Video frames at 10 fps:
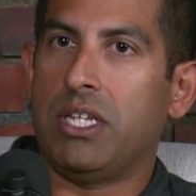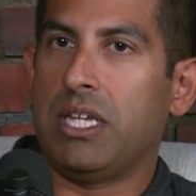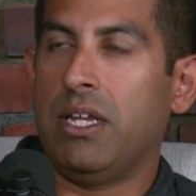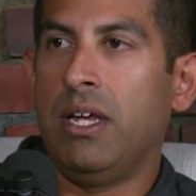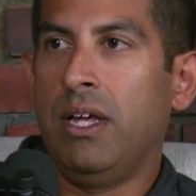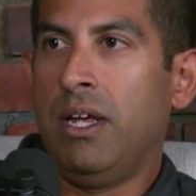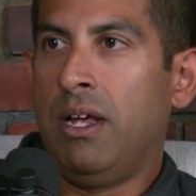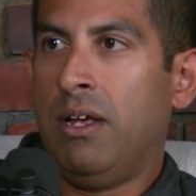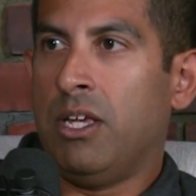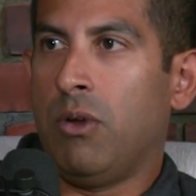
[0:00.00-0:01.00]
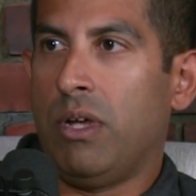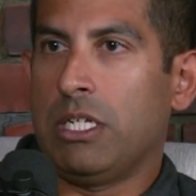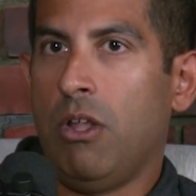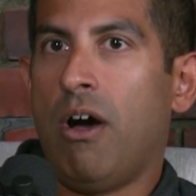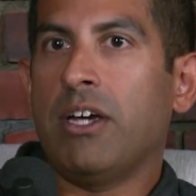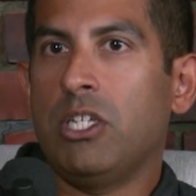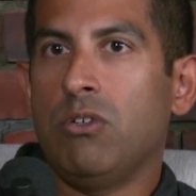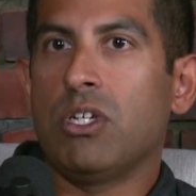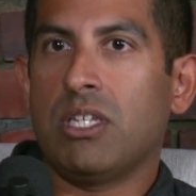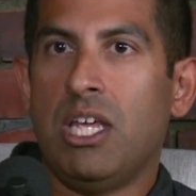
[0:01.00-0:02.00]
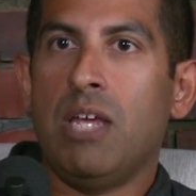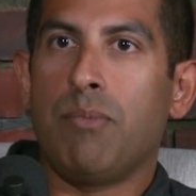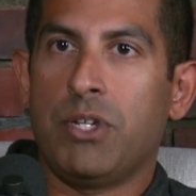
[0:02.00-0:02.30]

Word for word: I said, you know, as long as you just keep